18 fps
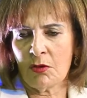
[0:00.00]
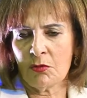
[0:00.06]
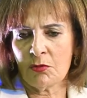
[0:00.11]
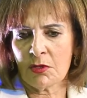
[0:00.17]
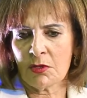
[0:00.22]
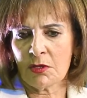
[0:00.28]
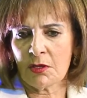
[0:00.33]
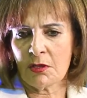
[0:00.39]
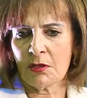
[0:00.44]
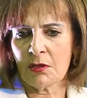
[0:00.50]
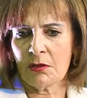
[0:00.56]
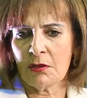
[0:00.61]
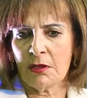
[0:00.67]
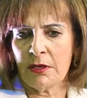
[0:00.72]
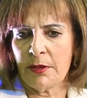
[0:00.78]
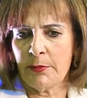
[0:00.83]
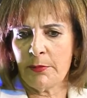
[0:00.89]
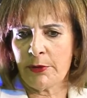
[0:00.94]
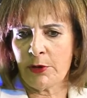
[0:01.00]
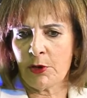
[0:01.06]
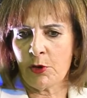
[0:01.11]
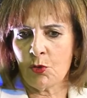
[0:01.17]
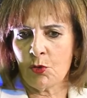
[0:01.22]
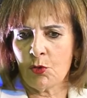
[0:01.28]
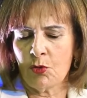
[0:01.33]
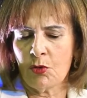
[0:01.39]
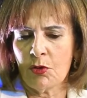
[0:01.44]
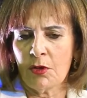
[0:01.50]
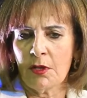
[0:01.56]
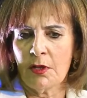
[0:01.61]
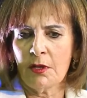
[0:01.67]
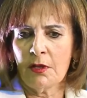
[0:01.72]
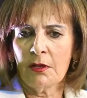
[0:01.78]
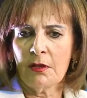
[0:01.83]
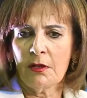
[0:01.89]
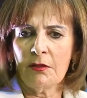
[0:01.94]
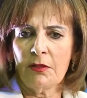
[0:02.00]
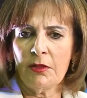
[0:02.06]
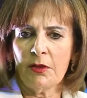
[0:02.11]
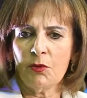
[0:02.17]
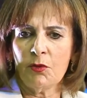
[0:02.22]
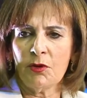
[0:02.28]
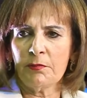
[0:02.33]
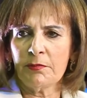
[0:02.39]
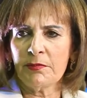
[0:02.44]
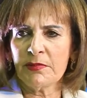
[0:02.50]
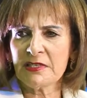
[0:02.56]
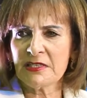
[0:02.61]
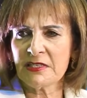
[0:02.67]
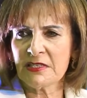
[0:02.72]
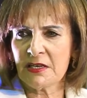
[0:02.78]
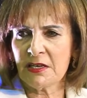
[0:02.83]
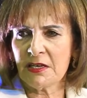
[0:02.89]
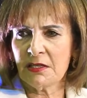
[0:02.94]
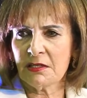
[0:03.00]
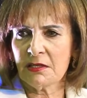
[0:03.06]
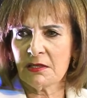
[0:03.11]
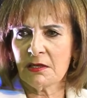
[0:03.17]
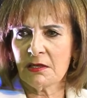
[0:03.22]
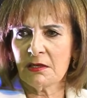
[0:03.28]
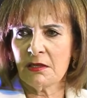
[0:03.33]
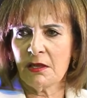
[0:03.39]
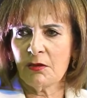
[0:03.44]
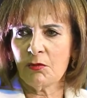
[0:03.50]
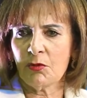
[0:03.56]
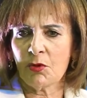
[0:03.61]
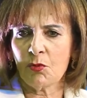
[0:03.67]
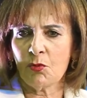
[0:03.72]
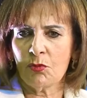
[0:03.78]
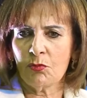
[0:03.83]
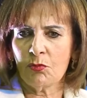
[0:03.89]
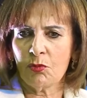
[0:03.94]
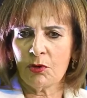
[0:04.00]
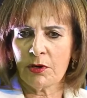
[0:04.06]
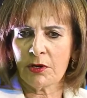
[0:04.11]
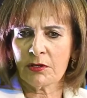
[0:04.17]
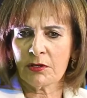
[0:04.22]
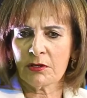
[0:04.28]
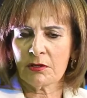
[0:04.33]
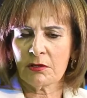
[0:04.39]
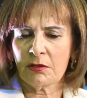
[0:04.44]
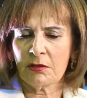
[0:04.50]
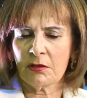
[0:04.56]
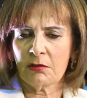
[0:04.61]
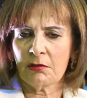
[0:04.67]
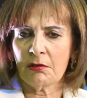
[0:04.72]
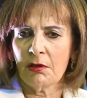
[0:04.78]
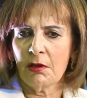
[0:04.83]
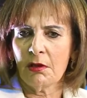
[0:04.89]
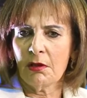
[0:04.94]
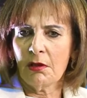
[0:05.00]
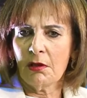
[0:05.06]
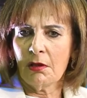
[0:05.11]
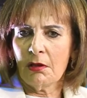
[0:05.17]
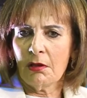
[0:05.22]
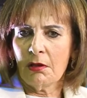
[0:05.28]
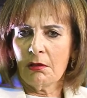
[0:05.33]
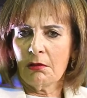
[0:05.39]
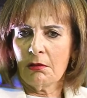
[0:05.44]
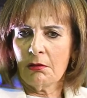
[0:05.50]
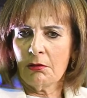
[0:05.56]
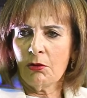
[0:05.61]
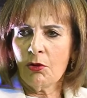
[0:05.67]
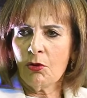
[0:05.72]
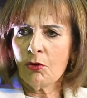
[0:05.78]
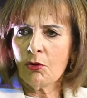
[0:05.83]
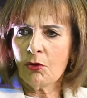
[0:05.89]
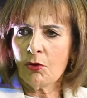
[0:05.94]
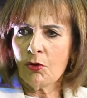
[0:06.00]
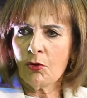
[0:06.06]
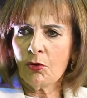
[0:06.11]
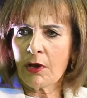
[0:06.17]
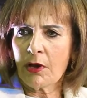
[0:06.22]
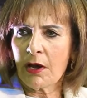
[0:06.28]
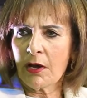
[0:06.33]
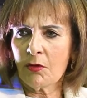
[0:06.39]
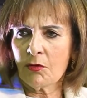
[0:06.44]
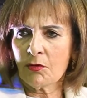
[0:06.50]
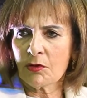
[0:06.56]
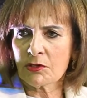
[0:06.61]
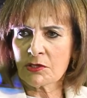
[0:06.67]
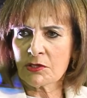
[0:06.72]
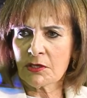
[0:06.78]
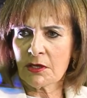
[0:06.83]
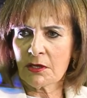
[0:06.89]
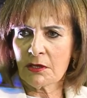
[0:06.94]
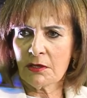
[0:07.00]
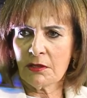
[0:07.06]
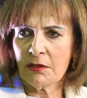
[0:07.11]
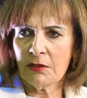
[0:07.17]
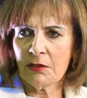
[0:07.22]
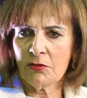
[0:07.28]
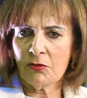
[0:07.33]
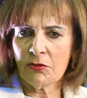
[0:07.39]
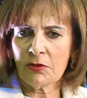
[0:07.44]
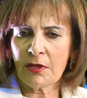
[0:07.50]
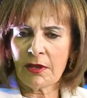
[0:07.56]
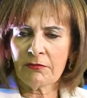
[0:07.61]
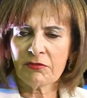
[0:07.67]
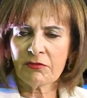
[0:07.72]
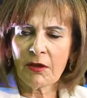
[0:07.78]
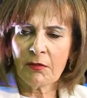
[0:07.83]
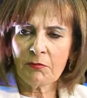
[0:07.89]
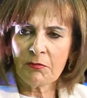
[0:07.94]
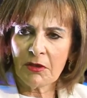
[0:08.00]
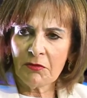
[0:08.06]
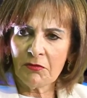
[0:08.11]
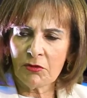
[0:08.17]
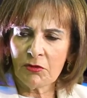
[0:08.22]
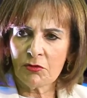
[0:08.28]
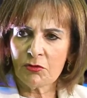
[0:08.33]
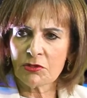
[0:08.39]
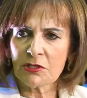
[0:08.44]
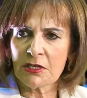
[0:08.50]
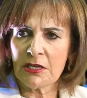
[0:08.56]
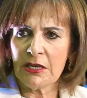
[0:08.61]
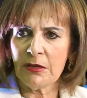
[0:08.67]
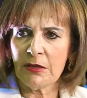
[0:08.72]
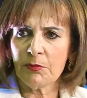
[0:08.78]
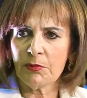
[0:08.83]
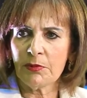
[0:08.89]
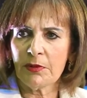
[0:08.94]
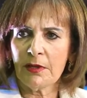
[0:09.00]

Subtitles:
Without the labor law. They were mistreated. They were worked long hours. Yani. They don't have time even to sleep.